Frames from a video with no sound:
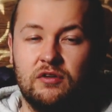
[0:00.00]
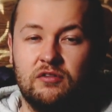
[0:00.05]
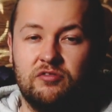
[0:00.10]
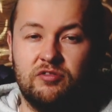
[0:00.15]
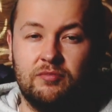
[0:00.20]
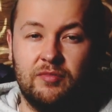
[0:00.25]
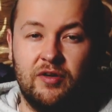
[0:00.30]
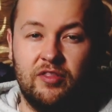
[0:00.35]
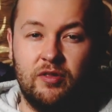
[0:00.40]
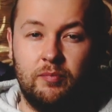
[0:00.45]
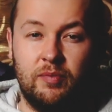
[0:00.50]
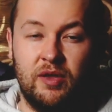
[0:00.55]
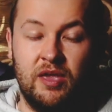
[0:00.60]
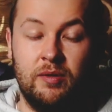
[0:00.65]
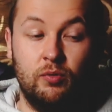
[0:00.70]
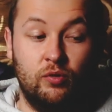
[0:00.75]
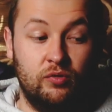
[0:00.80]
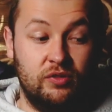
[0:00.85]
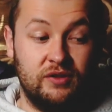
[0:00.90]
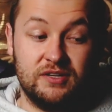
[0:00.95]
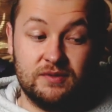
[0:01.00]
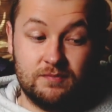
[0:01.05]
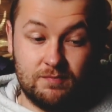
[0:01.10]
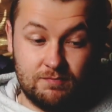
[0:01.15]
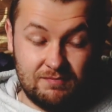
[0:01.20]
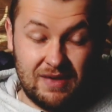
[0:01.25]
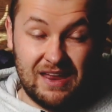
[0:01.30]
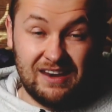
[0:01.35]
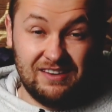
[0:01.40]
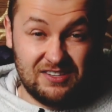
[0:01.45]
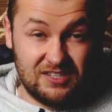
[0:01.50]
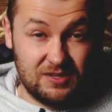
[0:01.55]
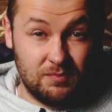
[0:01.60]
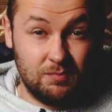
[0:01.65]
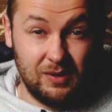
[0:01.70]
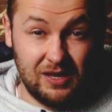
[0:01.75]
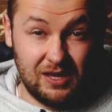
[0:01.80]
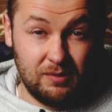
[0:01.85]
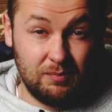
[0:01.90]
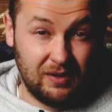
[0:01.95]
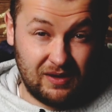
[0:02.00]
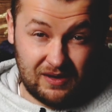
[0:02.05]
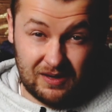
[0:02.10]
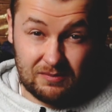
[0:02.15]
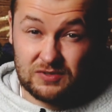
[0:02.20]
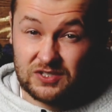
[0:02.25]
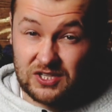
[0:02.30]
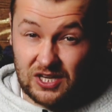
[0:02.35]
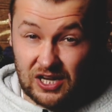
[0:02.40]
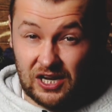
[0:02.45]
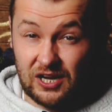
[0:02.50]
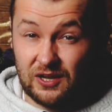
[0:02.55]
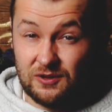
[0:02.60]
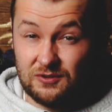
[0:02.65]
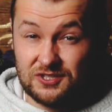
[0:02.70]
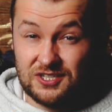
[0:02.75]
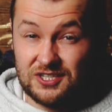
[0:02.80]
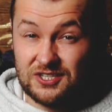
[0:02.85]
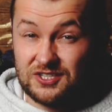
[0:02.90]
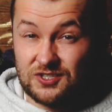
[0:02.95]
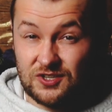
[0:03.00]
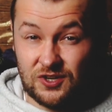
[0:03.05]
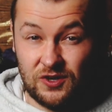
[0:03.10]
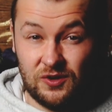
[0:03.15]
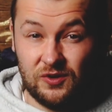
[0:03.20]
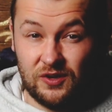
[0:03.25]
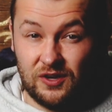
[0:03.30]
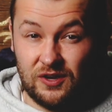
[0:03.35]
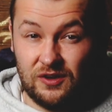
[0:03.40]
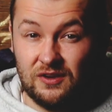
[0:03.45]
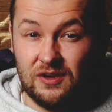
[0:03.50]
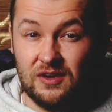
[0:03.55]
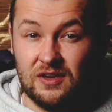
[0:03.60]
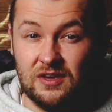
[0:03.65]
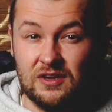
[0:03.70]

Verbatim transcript: from other people that are meant to be perhaps the closest to you.